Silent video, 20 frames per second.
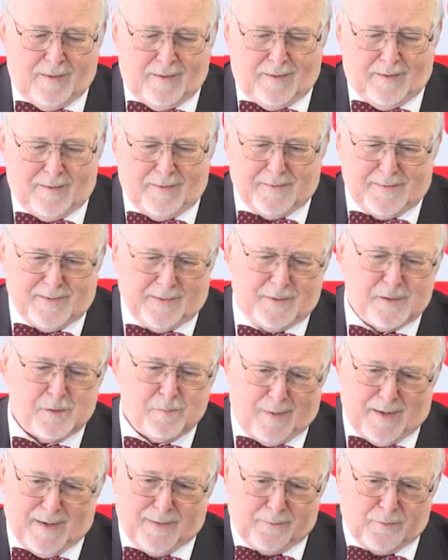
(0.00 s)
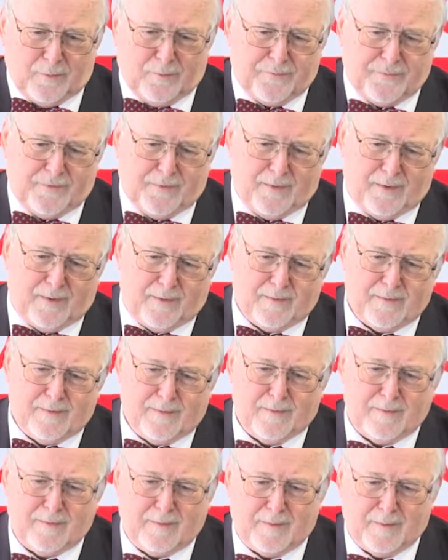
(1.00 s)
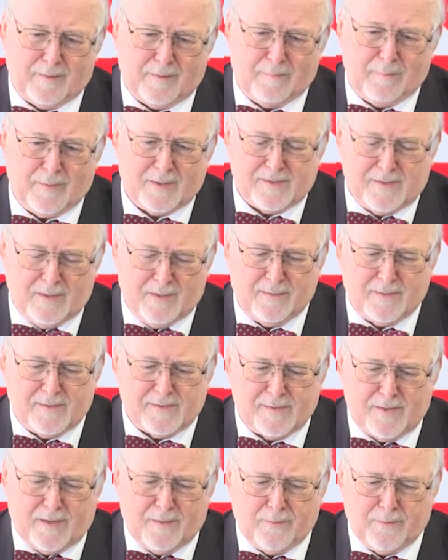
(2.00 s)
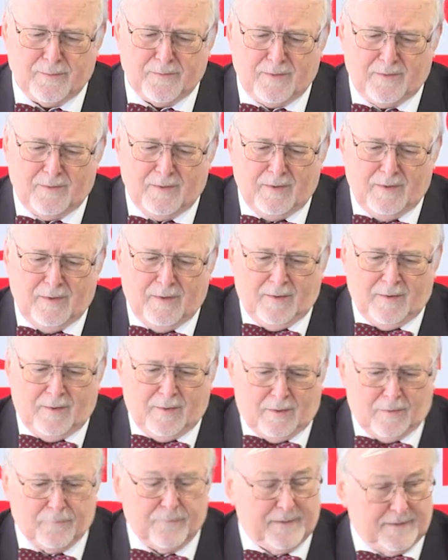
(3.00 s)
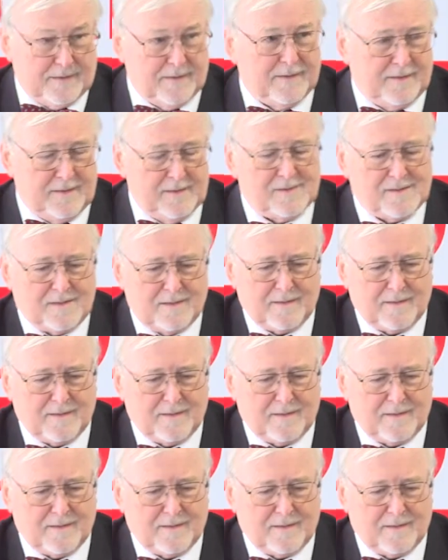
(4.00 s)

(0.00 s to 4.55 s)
that is part of the maxillary sinus of a CT